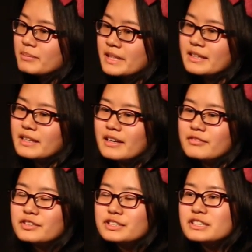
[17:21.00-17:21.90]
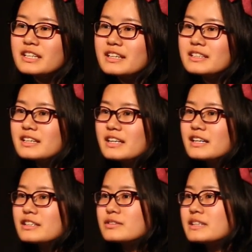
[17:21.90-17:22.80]
update and version that.
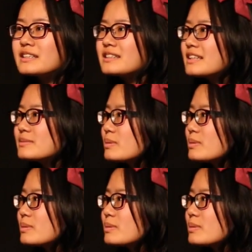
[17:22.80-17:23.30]
So I think that's